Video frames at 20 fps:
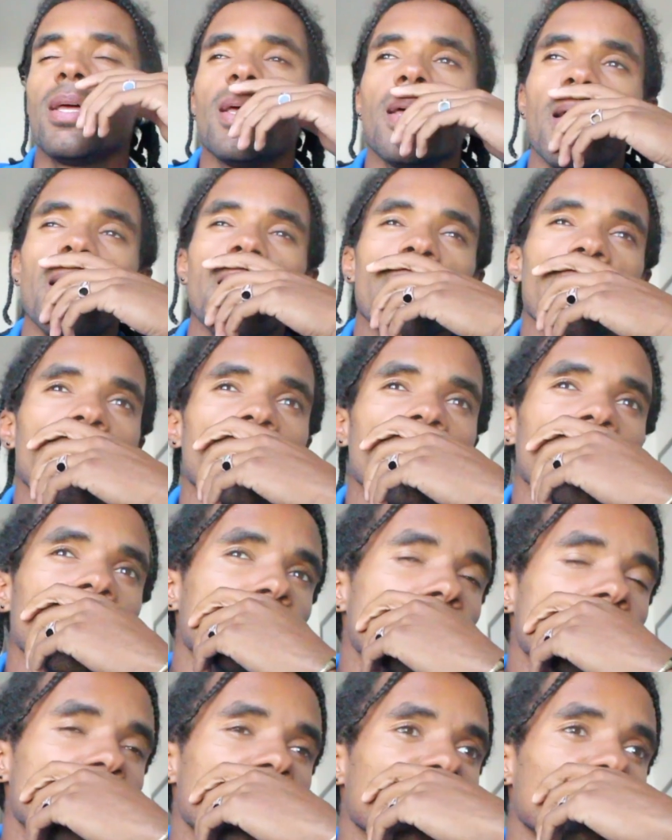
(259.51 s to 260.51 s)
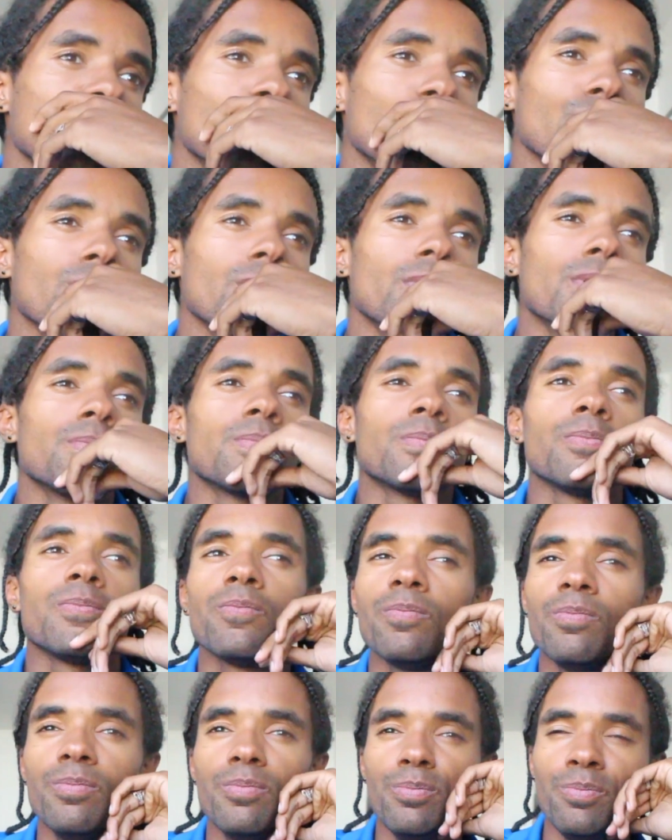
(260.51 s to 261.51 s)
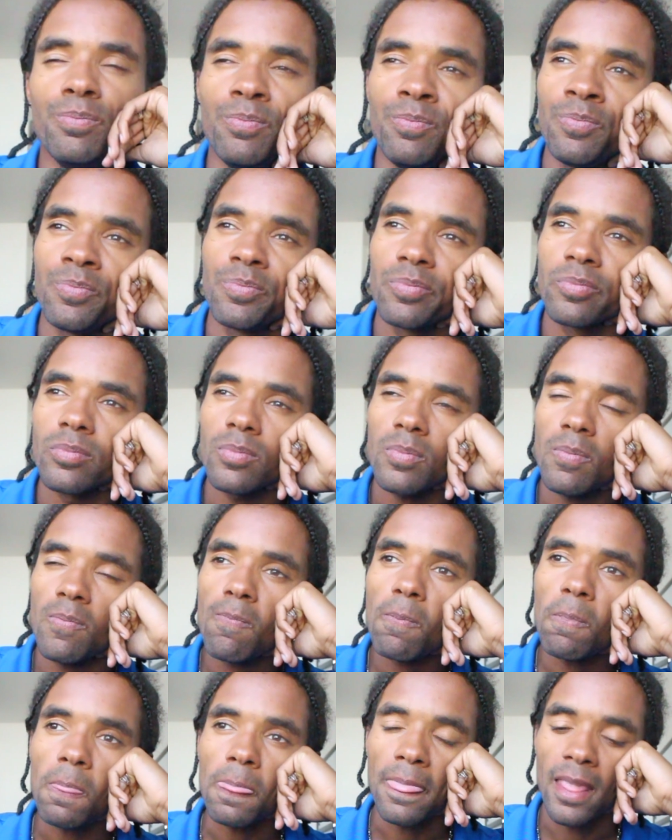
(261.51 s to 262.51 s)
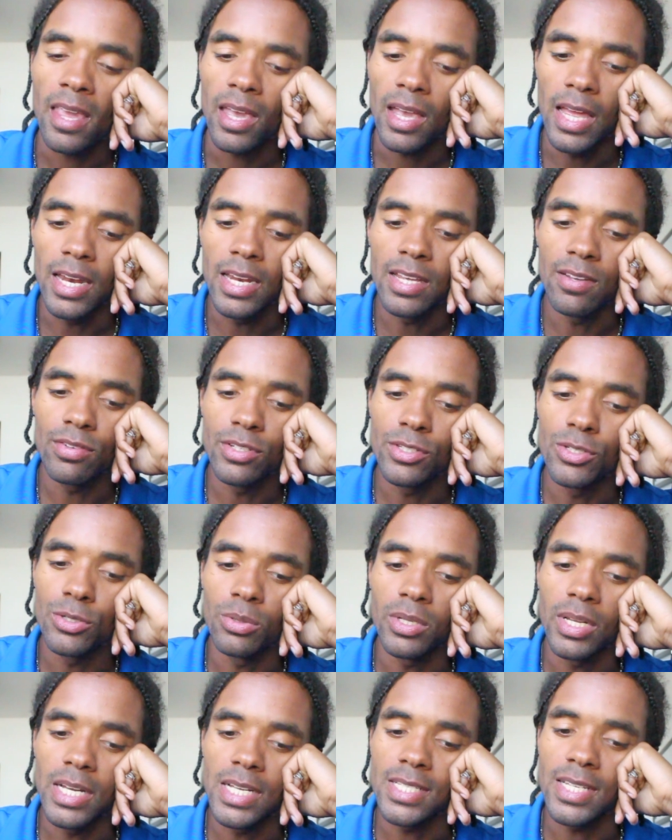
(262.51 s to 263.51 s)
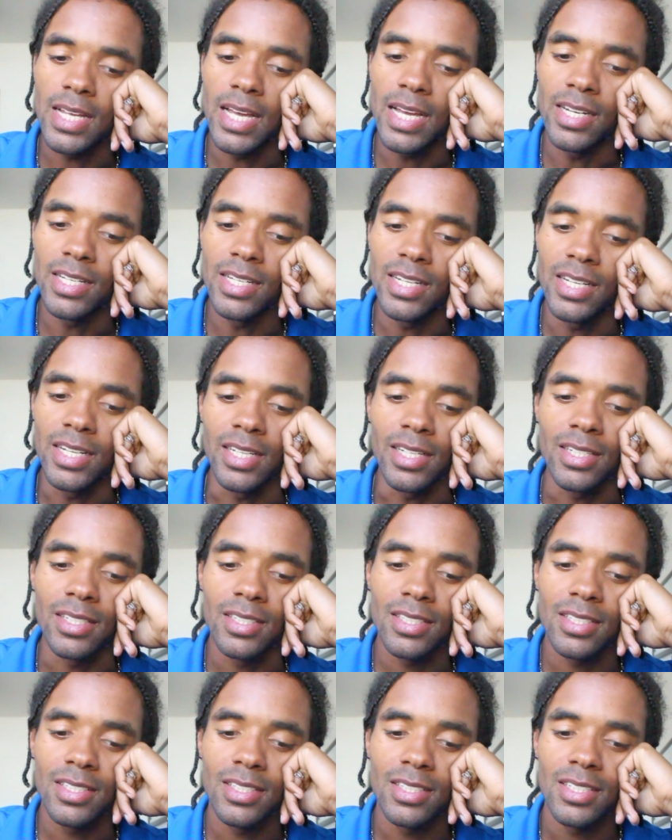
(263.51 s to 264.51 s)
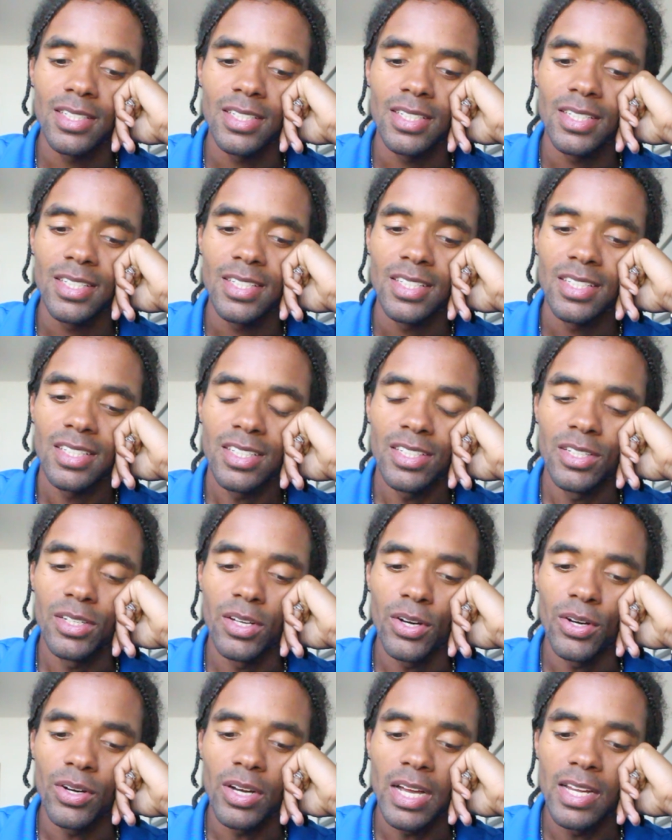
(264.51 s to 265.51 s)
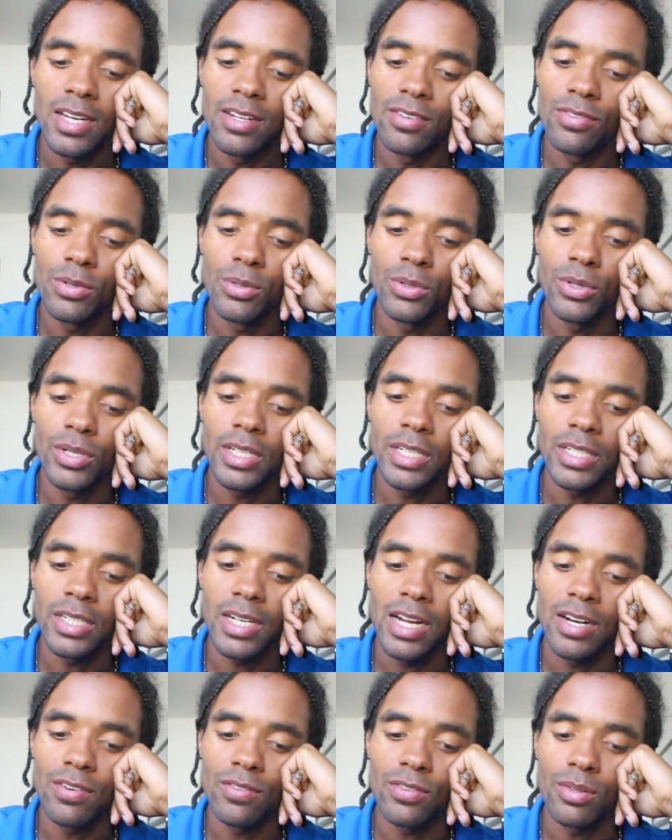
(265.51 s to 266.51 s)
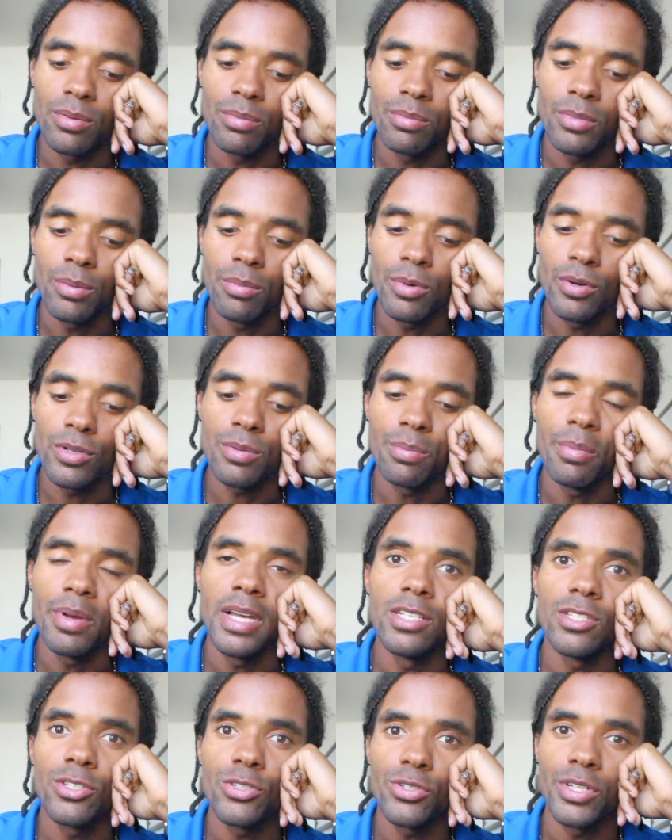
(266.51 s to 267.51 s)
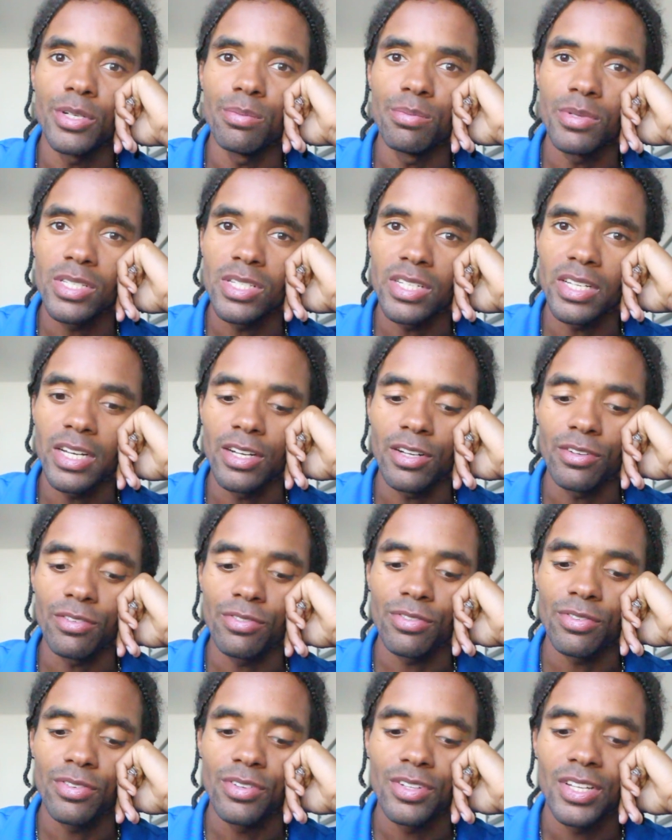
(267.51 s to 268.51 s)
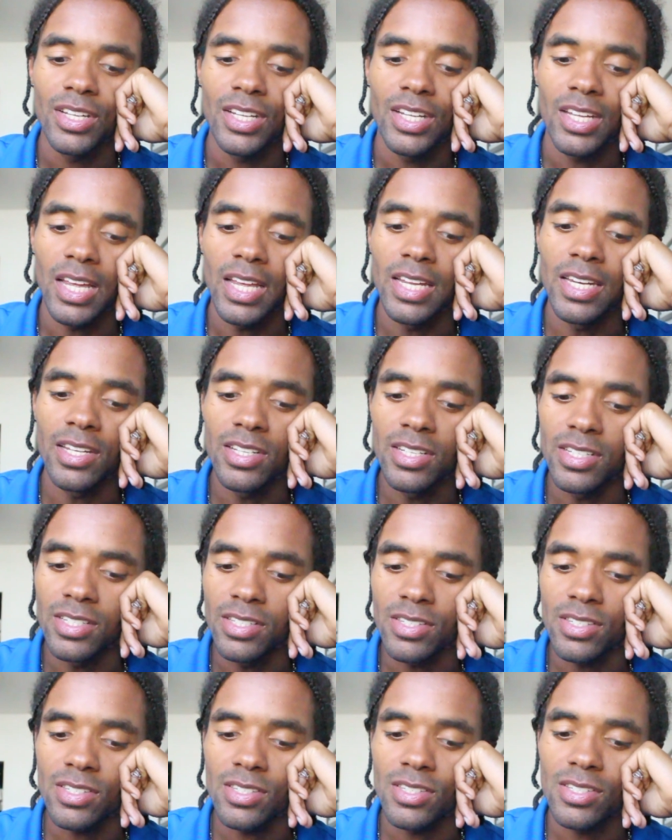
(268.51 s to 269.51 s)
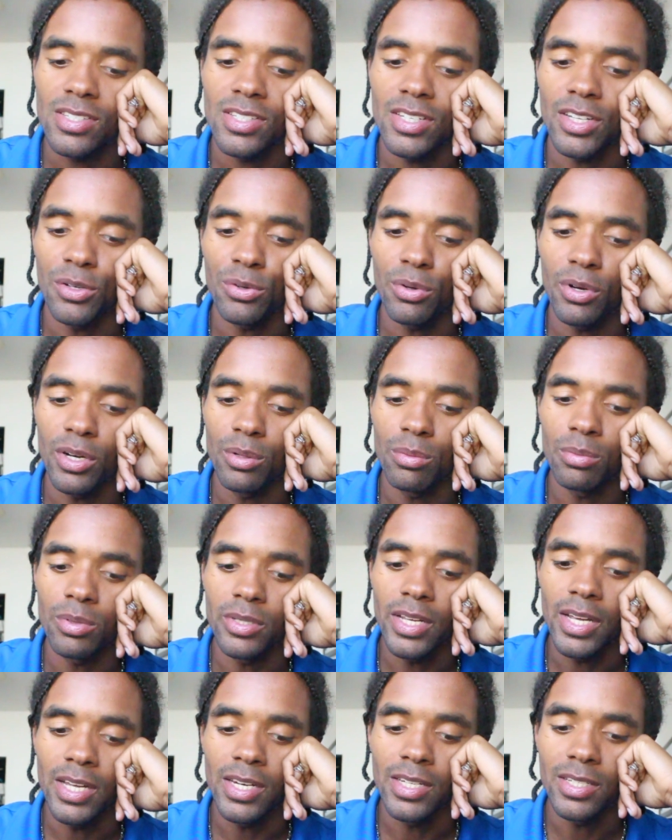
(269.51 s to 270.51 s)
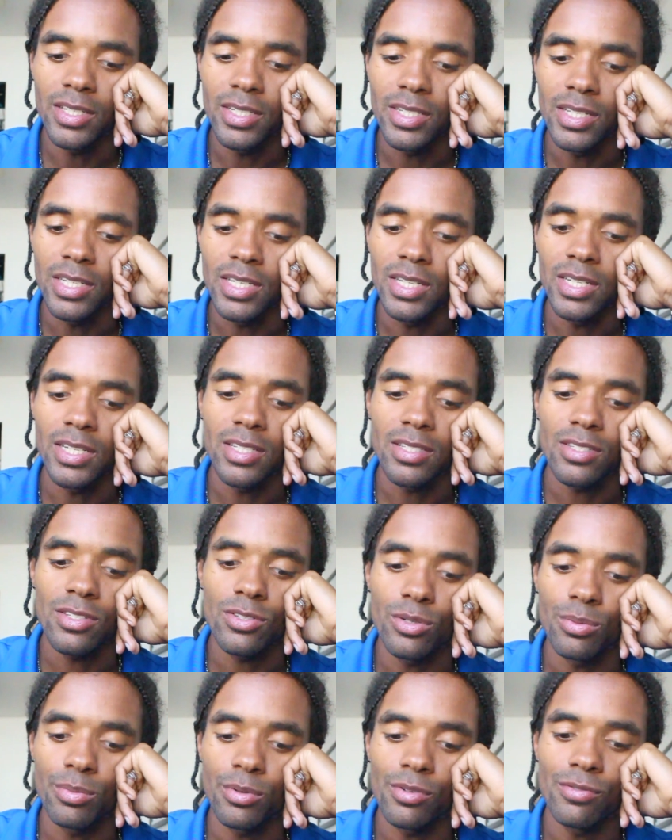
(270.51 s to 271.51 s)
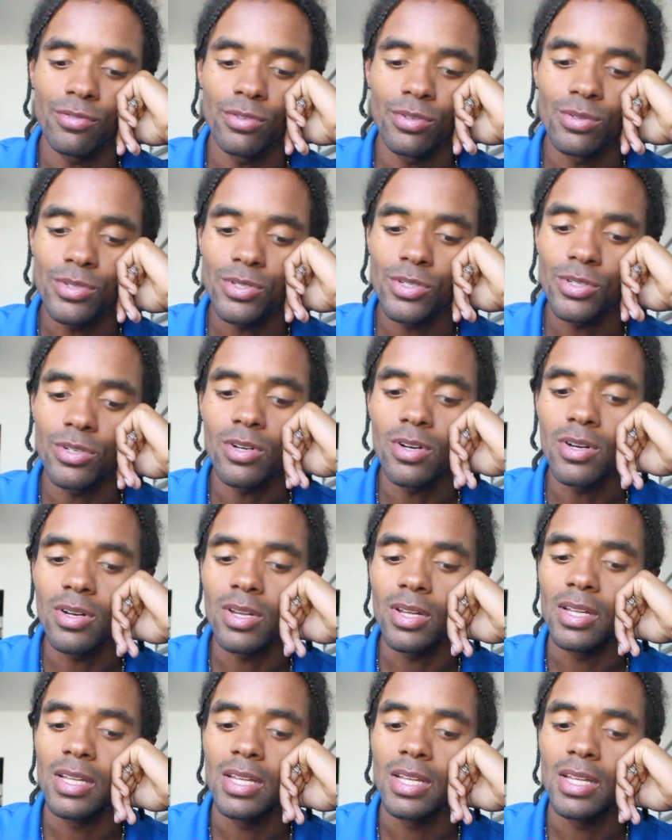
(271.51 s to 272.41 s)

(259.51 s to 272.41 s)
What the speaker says: and straightforward, and even do less editing. And if you look at kind of the most mainstream stuff, it is incredibly edited and it's super filtered,